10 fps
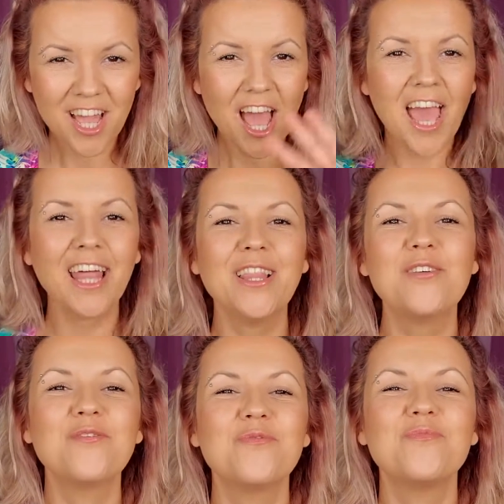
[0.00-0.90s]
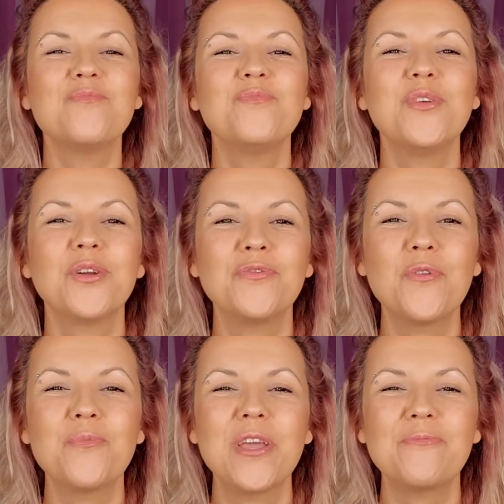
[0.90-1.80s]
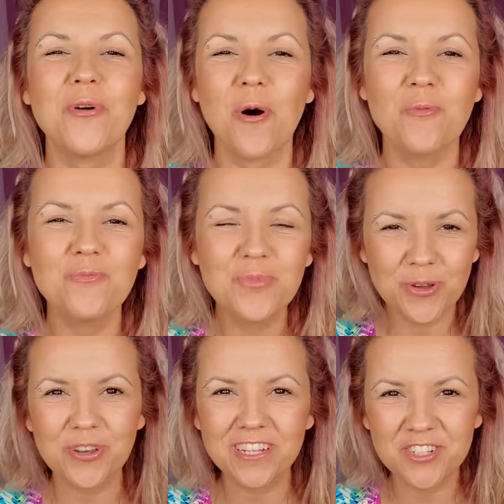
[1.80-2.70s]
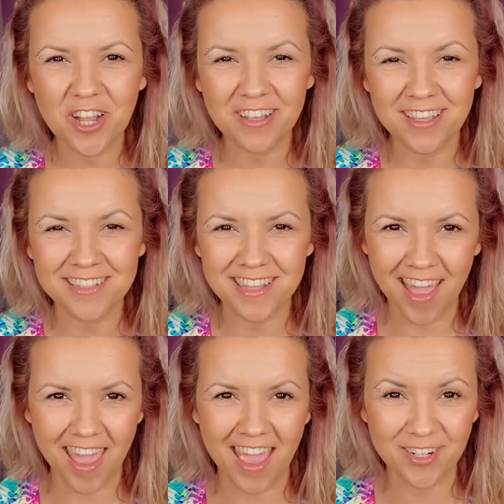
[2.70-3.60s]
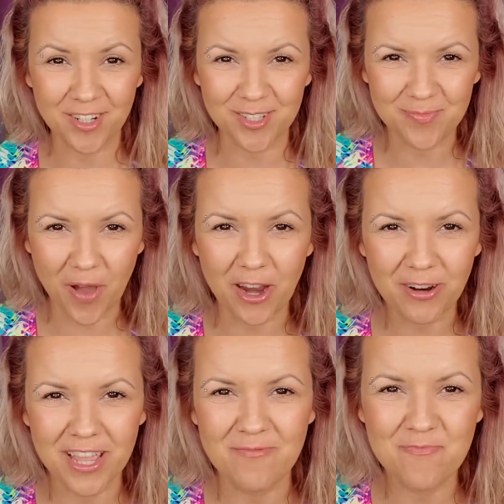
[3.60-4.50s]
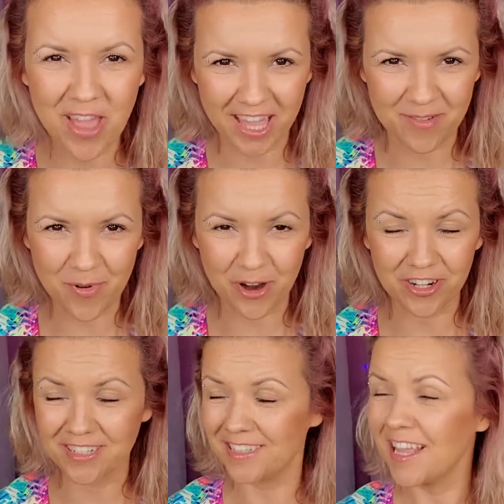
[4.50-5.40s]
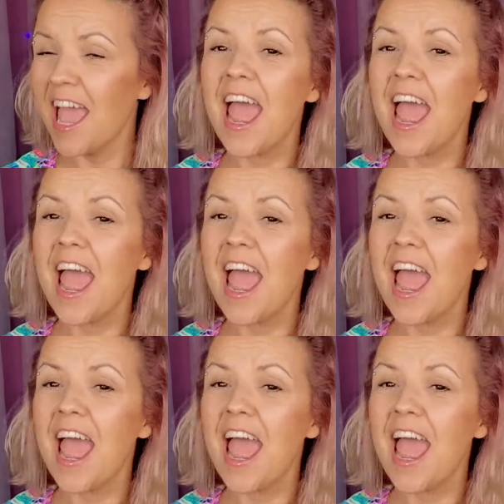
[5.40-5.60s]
Hello, beautiful people, beauty junkies, and aspiring makeup artists.